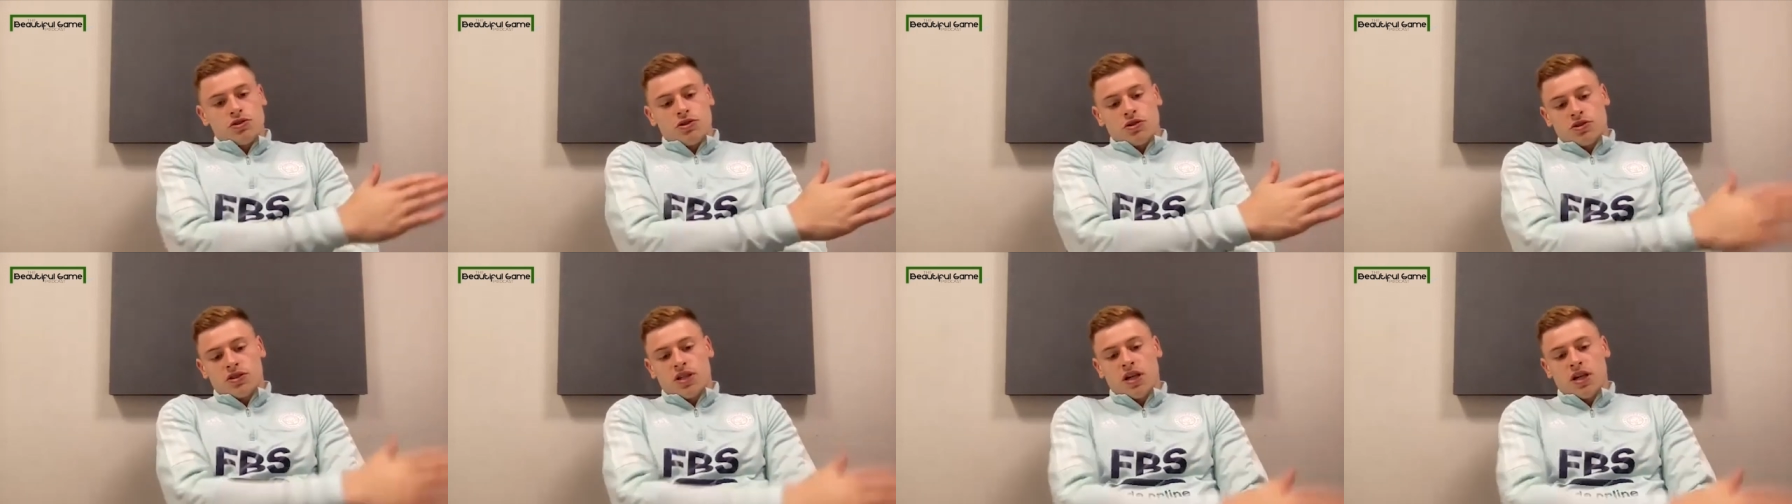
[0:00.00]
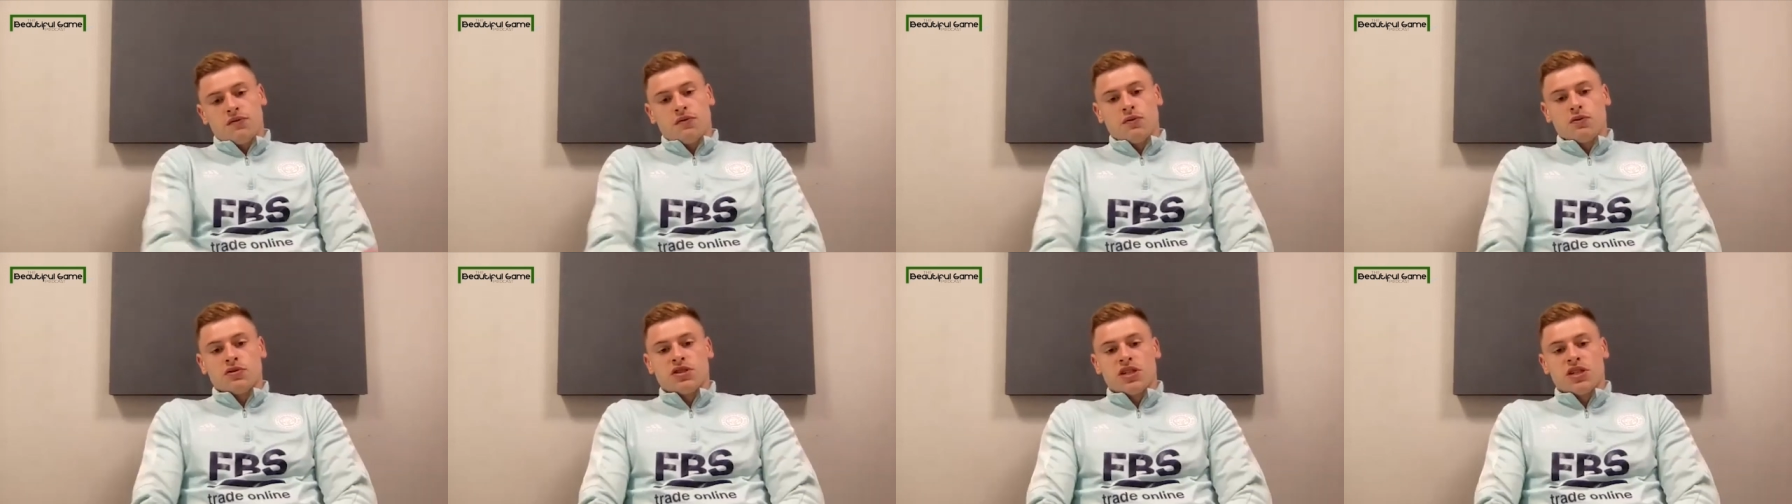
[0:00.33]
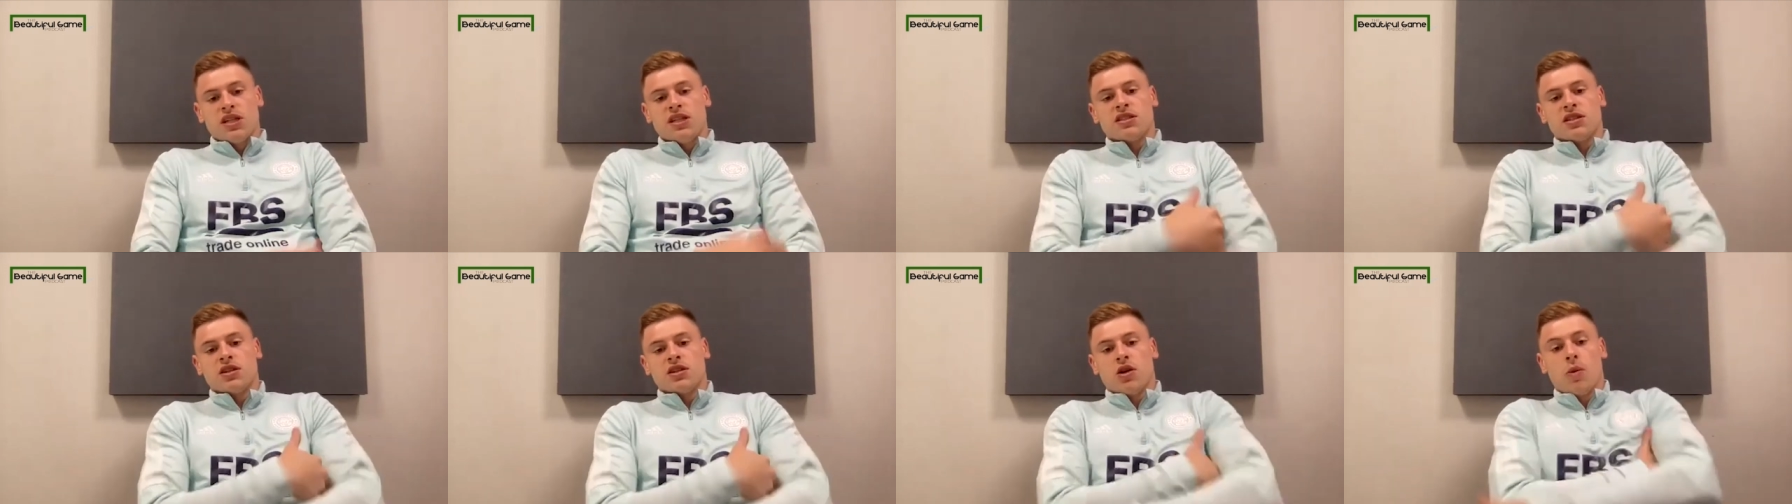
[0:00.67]
a successful
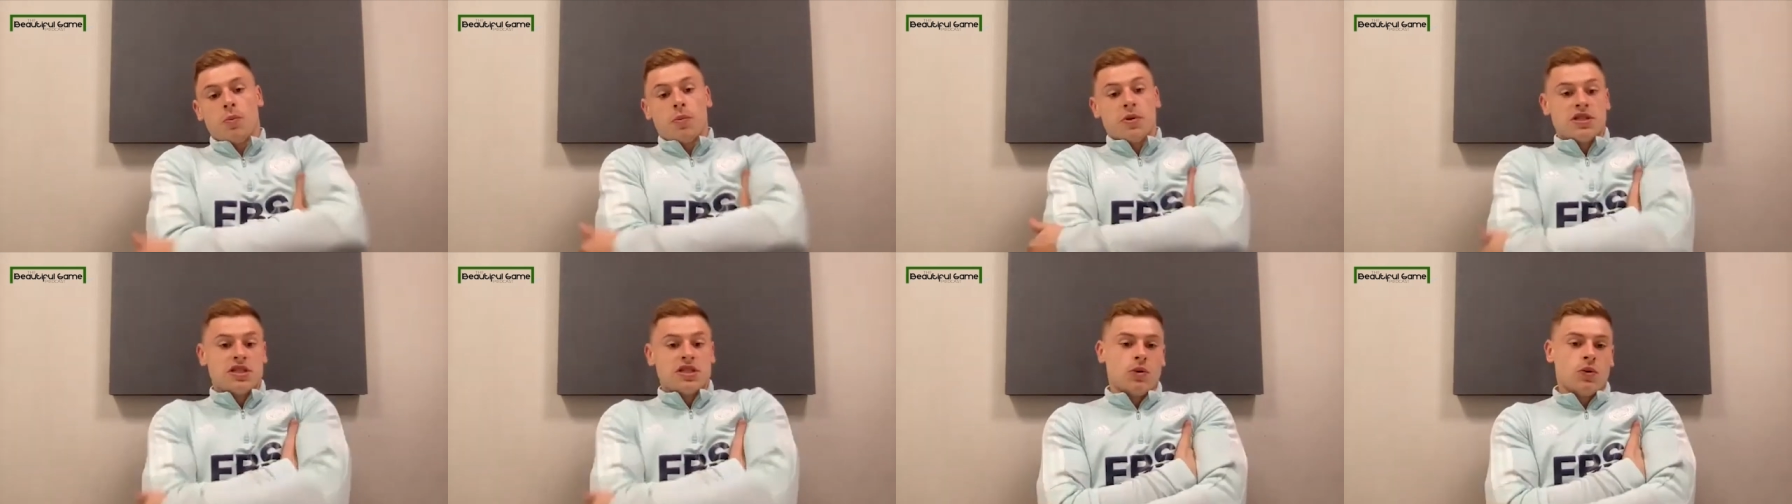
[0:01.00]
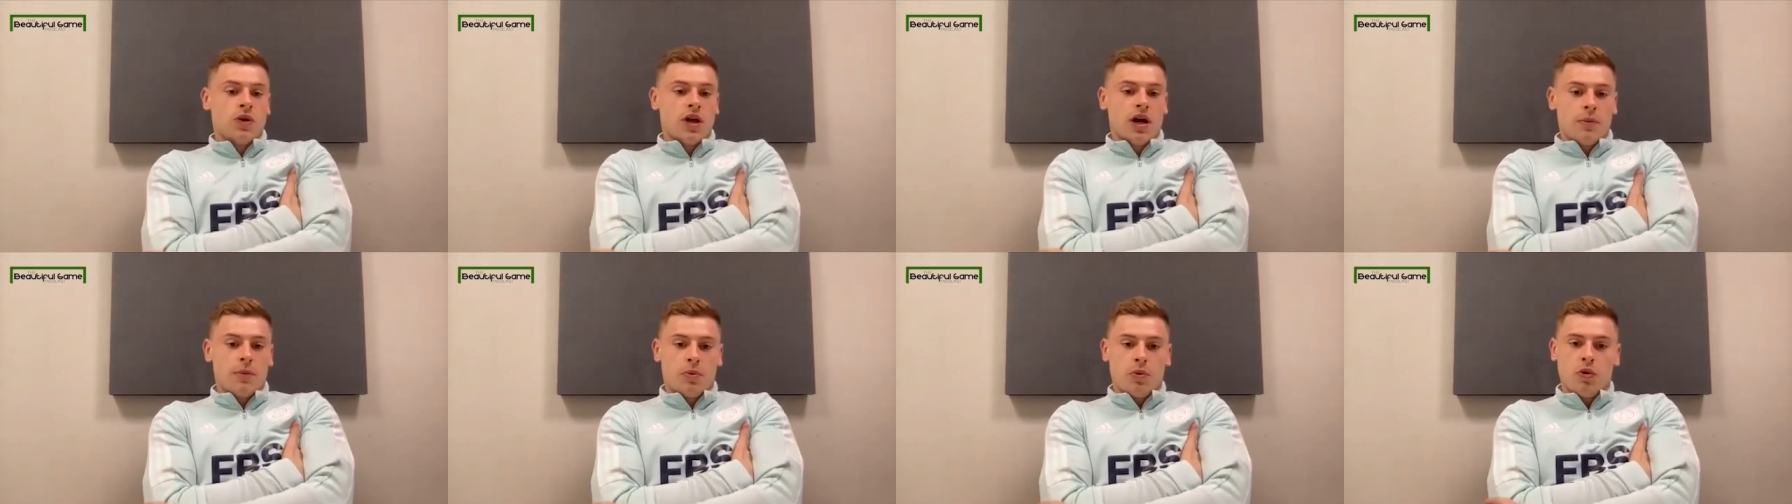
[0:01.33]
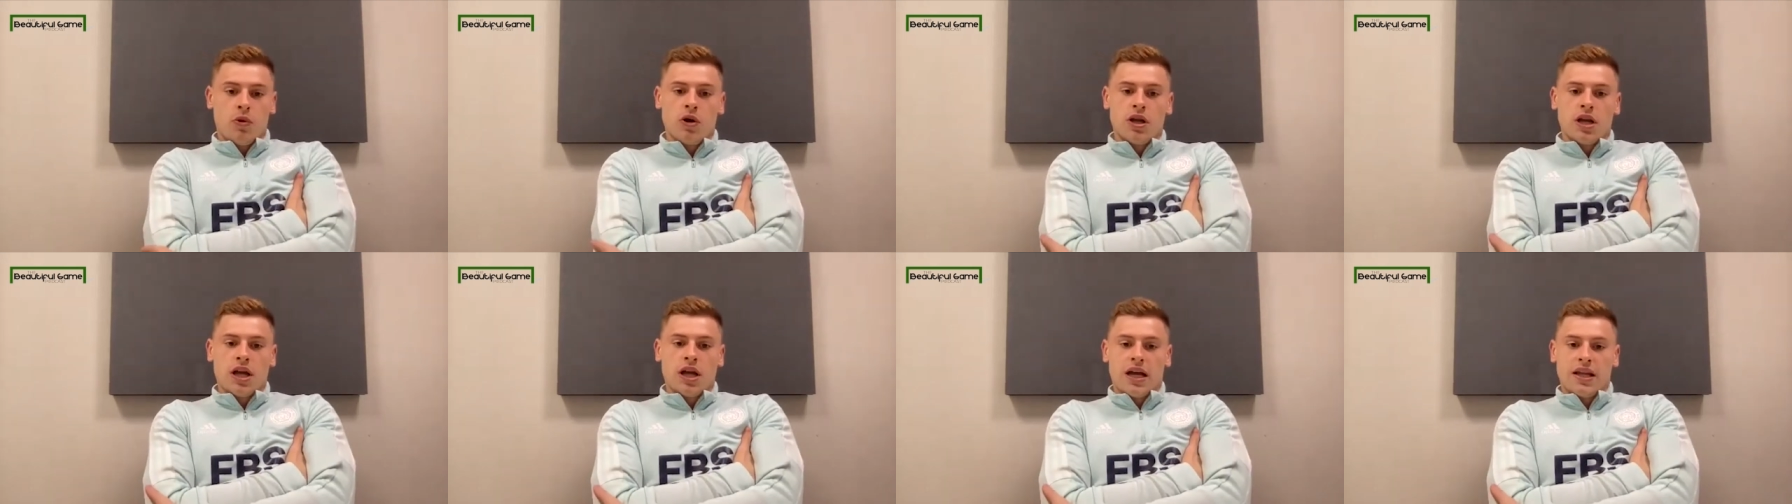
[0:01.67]
season up until that
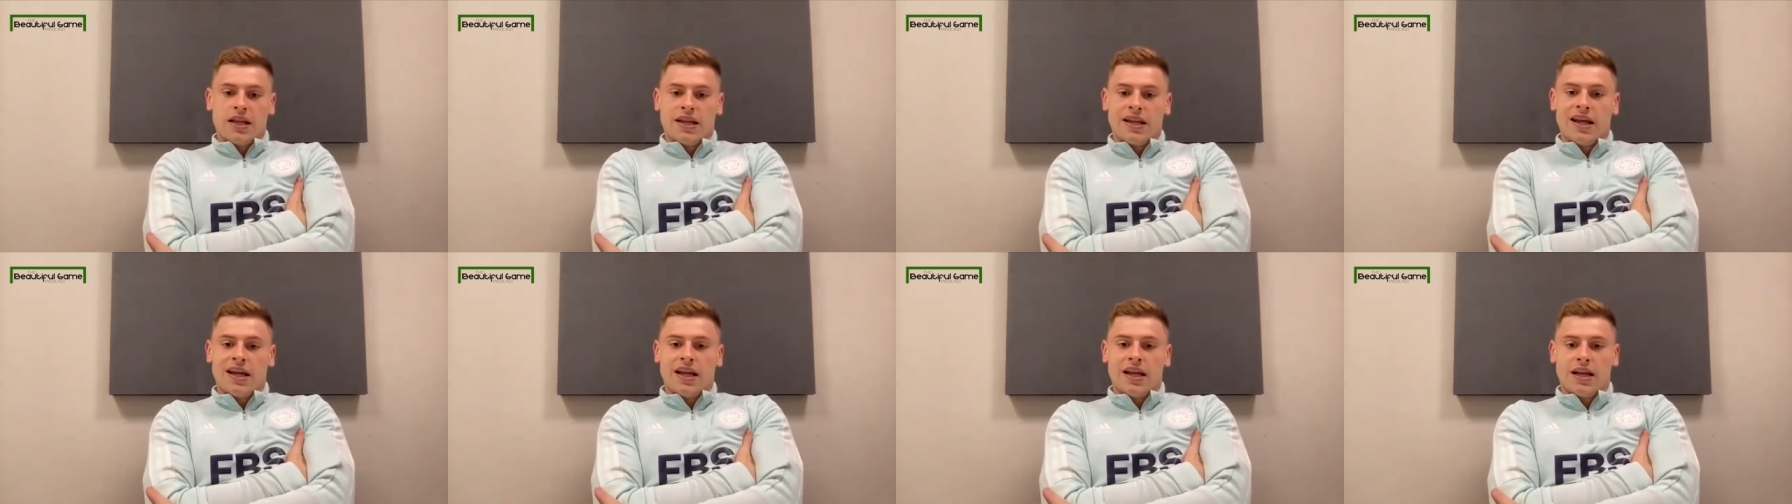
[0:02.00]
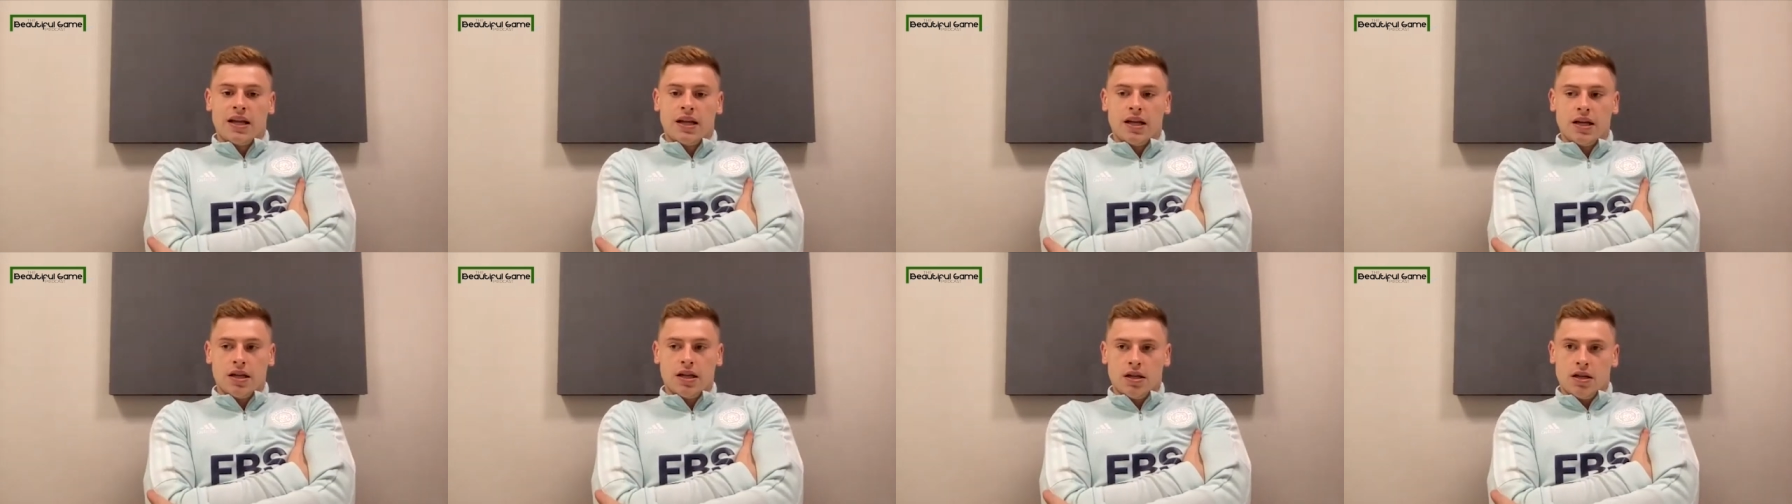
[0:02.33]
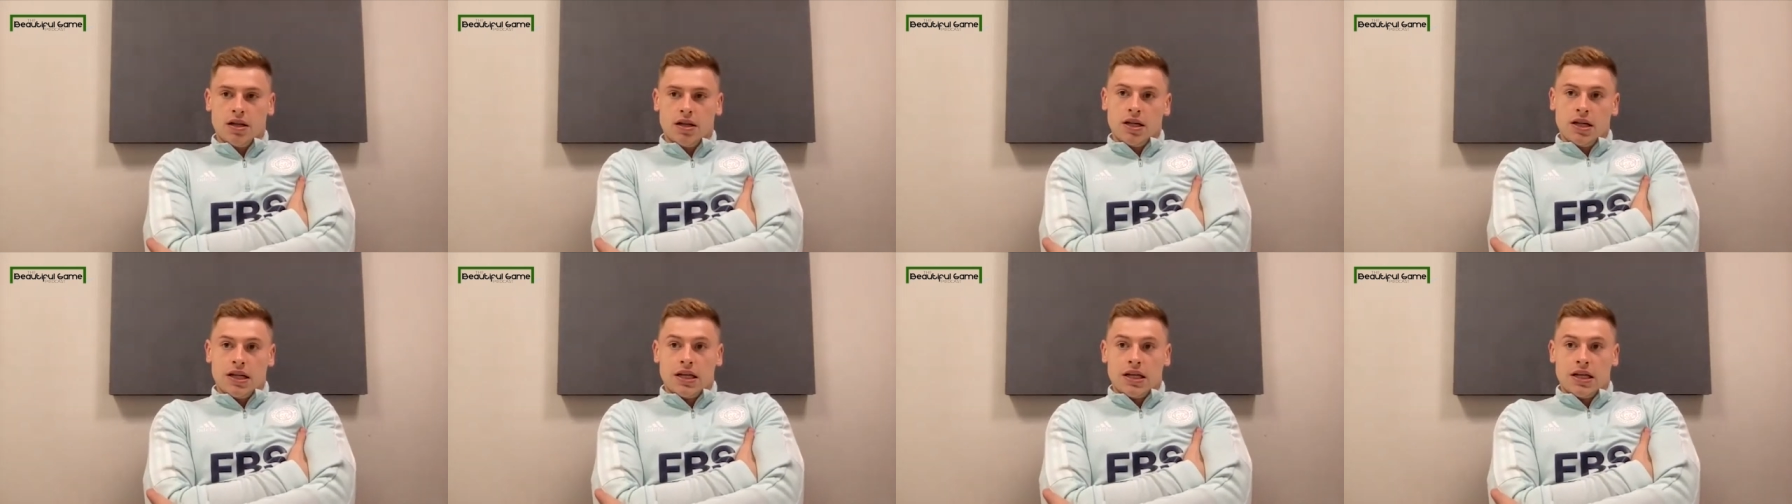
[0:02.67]
point and then